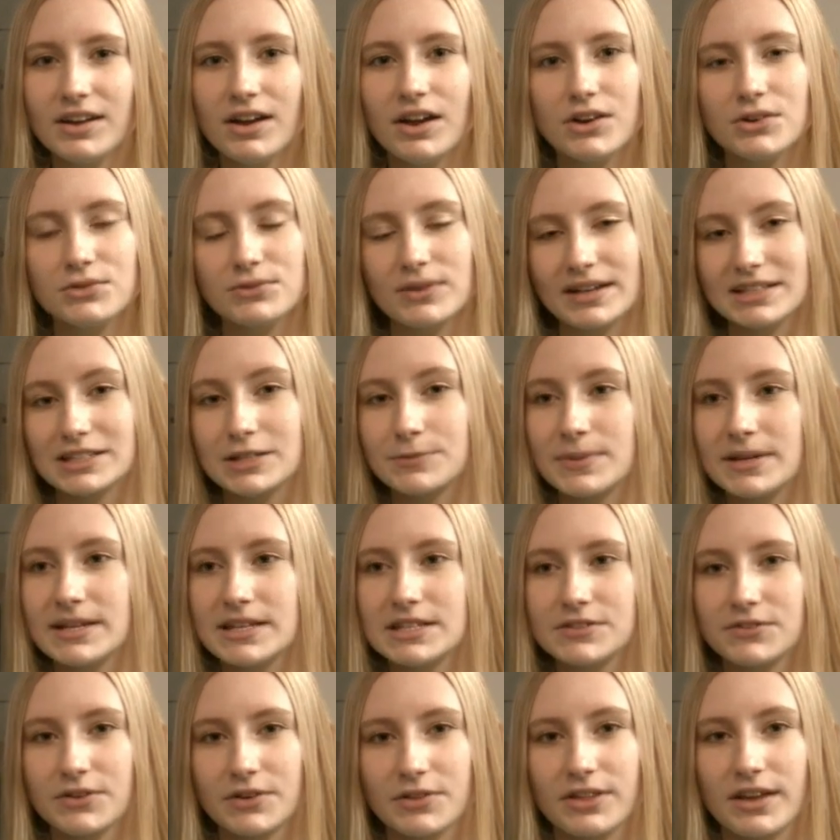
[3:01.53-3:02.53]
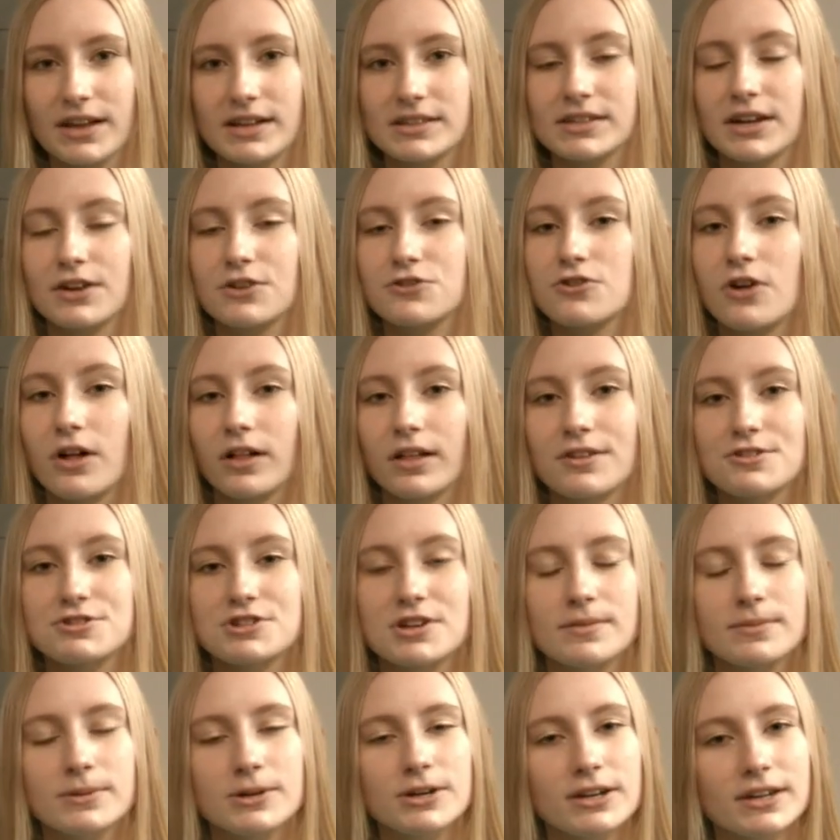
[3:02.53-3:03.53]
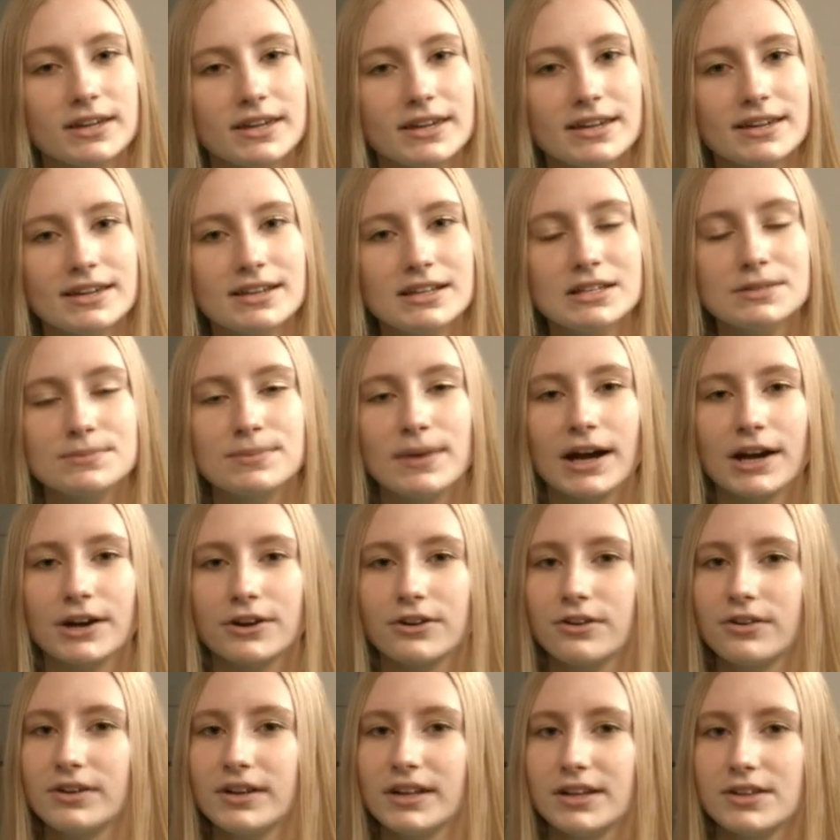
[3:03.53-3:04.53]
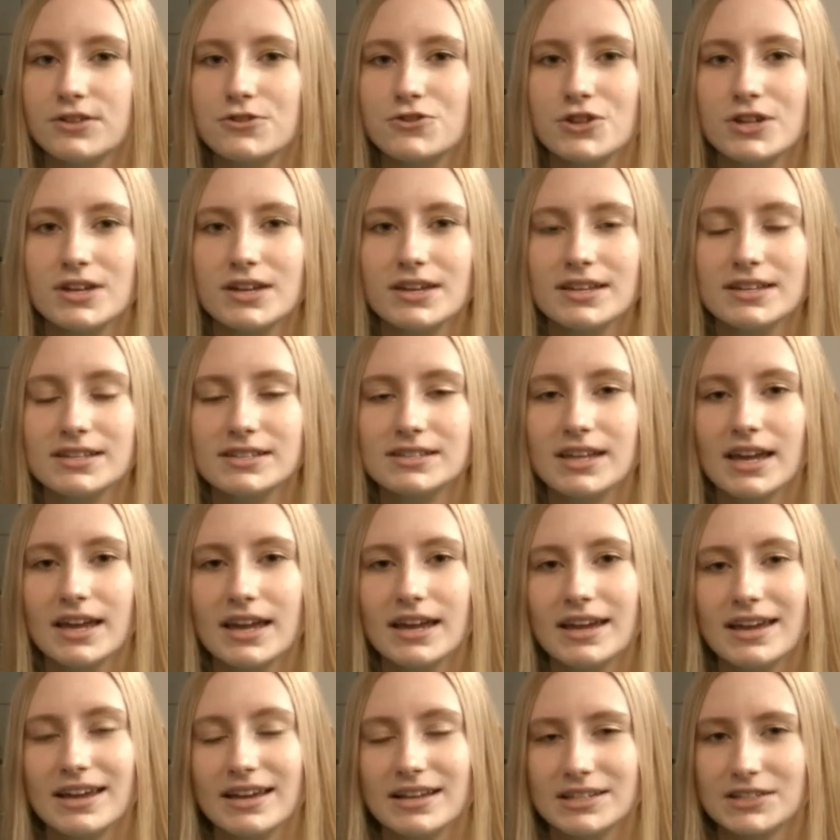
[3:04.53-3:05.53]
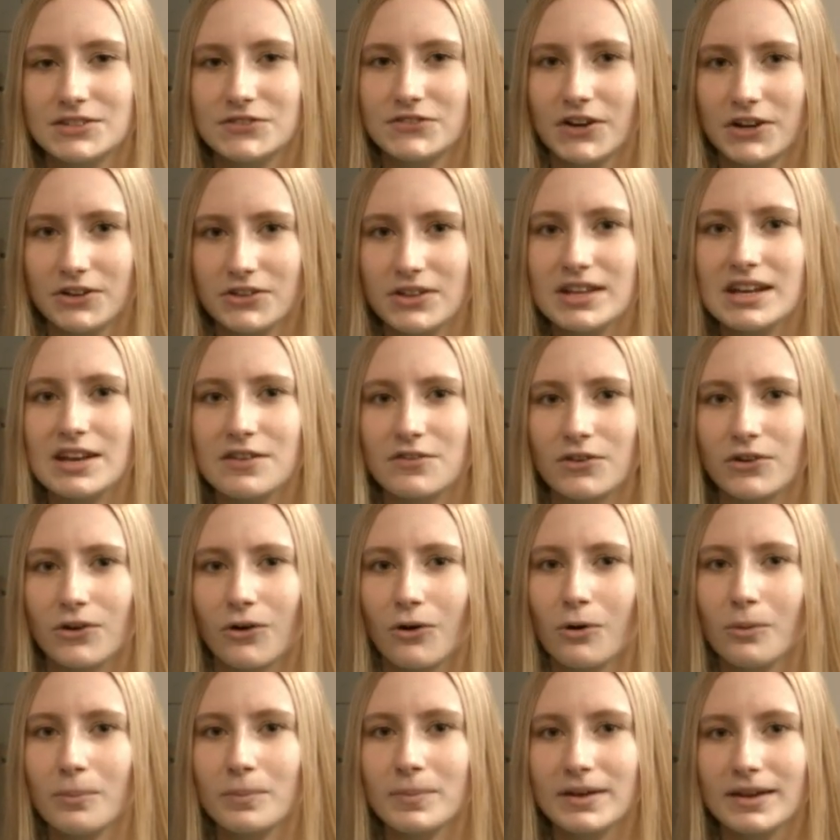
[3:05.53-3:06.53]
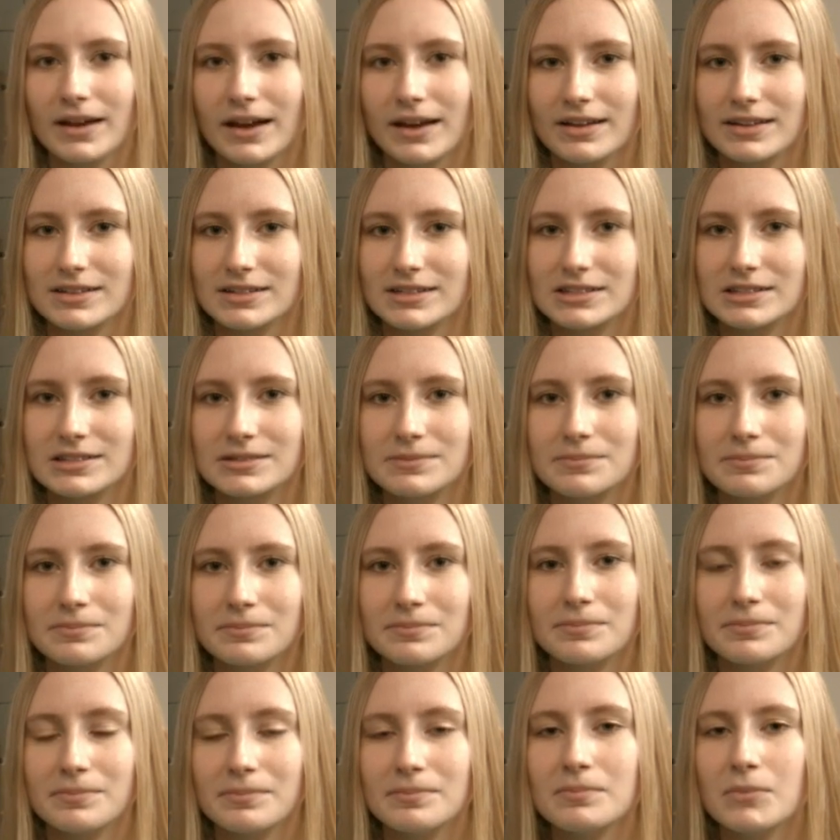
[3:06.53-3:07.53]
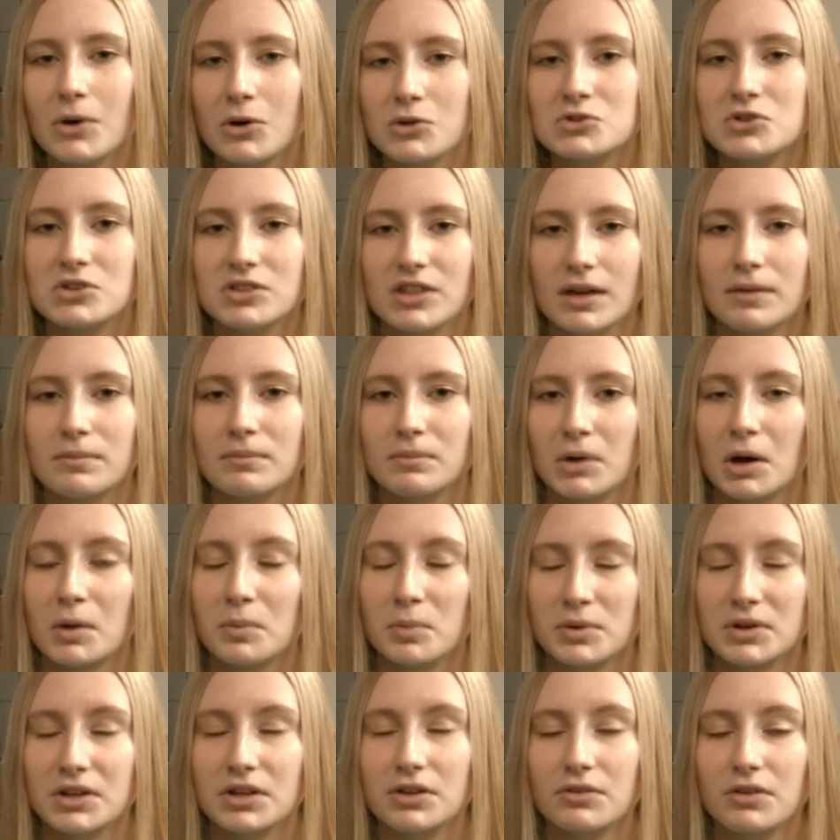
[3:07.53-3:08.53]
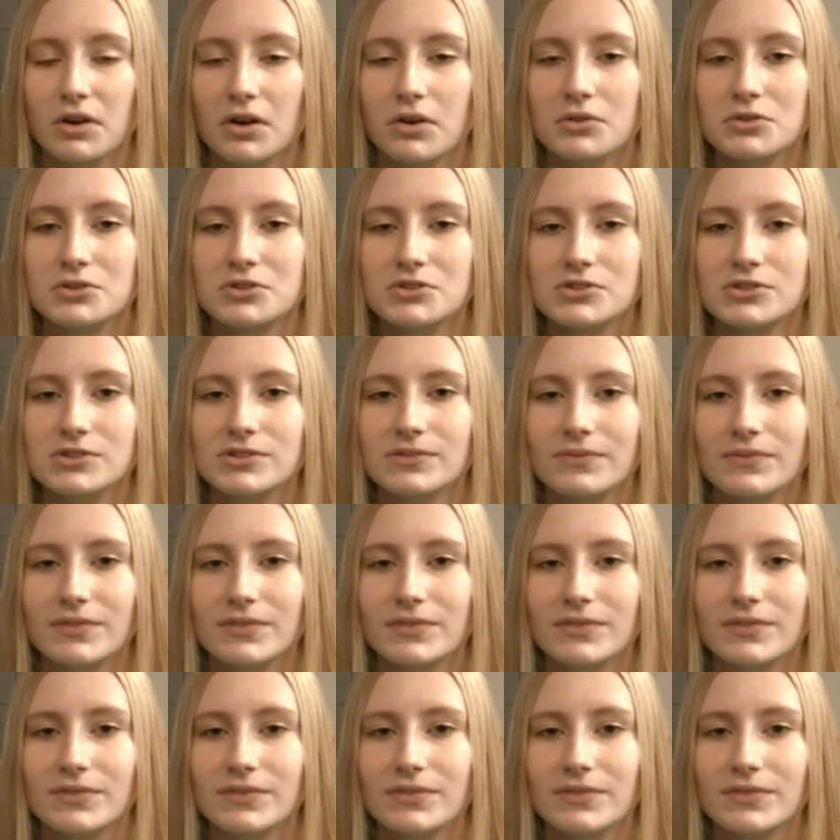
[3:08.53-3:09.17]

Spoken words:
good recipes for things like chocolate chip cookies, macaroni and cheese is fairly difficult because most of them are pretty gross.